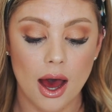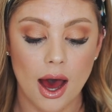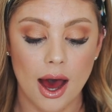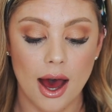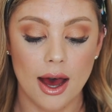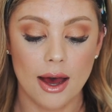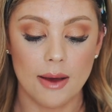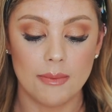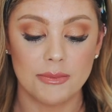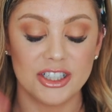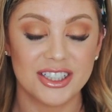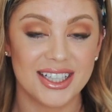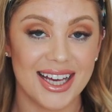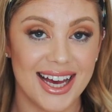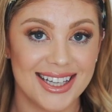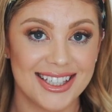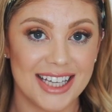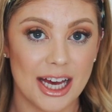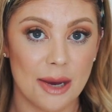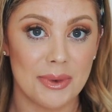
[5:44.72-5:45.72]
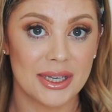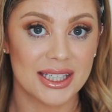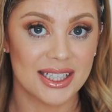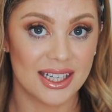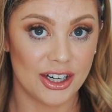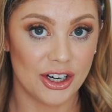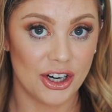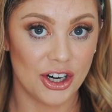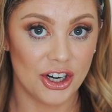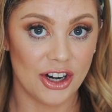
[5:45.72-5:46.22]
um, just a heads up, it's
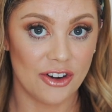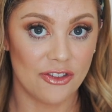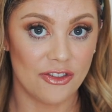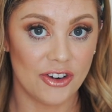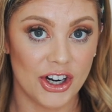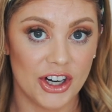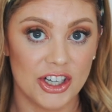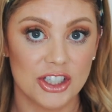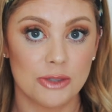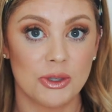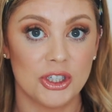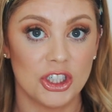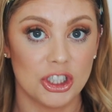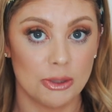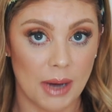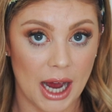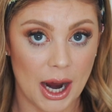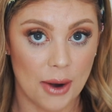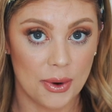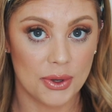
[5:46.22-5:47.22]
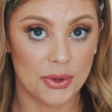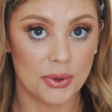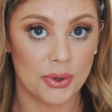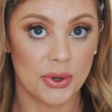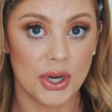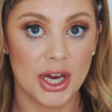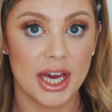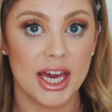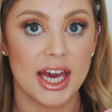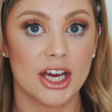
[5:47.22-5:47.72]
gonna hurt at first, but just power
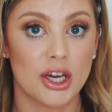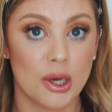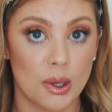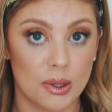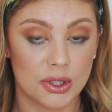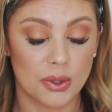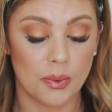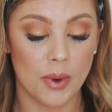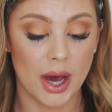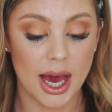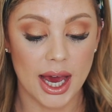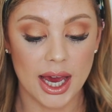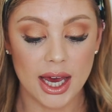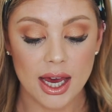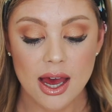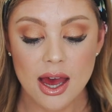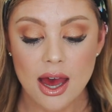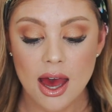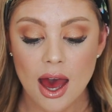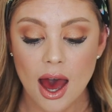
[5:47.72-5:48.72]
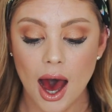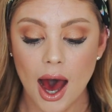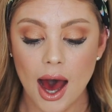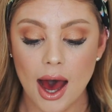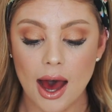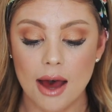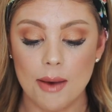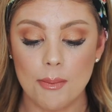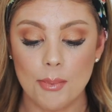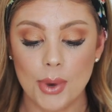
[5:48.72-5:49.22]
through it, it goes away.
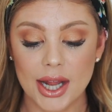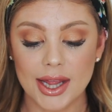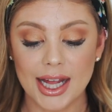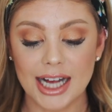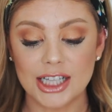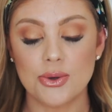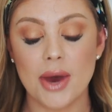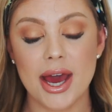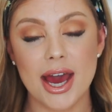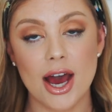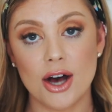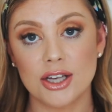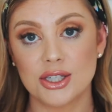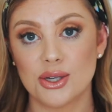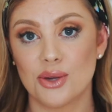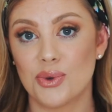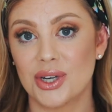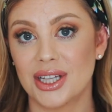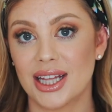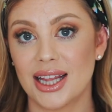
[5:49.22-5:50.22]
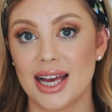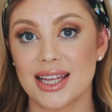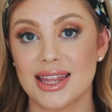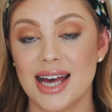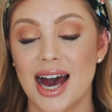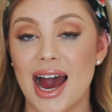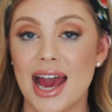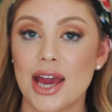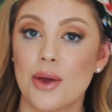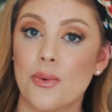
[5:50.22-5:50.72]
Um, but that's why I also really like
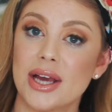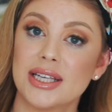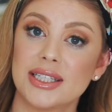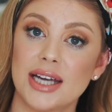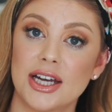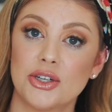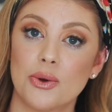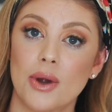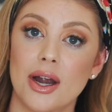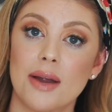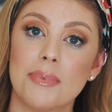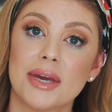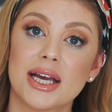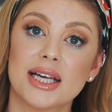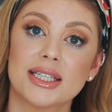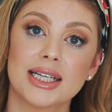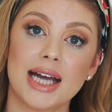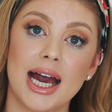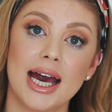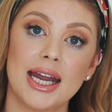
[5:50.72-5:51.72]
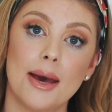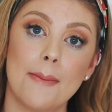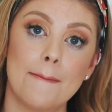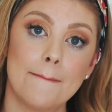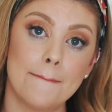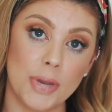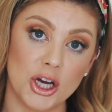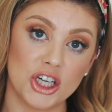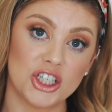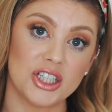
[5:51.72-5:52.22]
the high waist underwear because it kind of
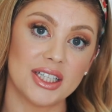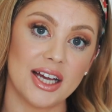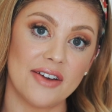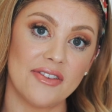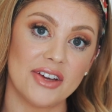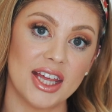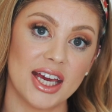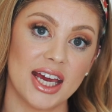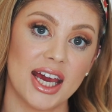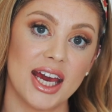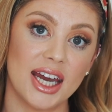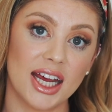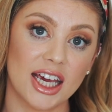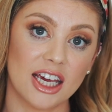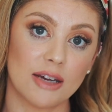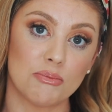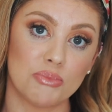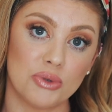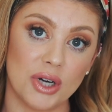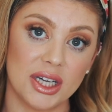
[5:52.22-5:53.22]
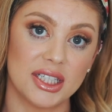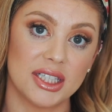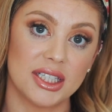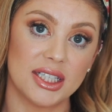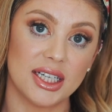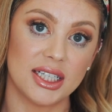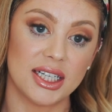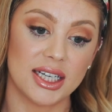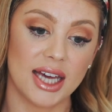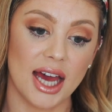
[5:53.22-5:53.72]
pushes everything in and compresses
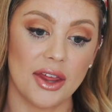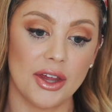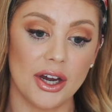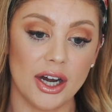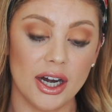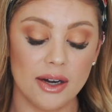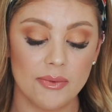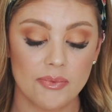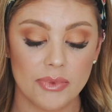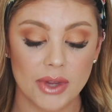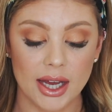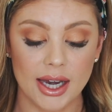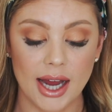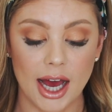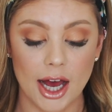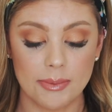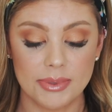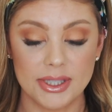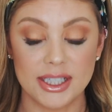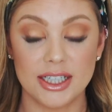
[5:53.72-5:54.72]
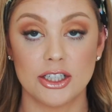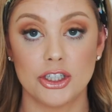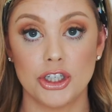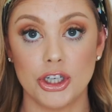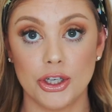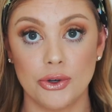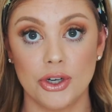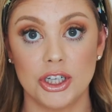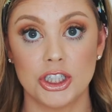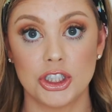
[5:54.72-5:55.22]
it together and helps the
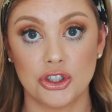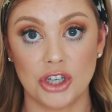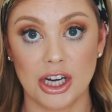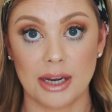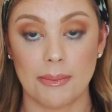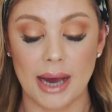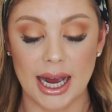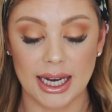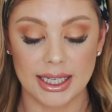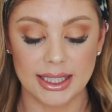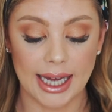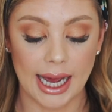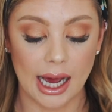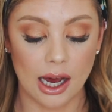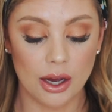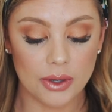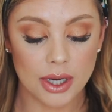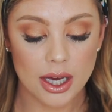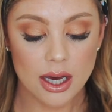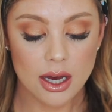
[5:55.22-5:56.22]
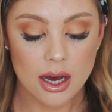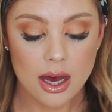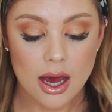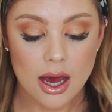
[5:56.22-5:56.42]
uterus shrink back down.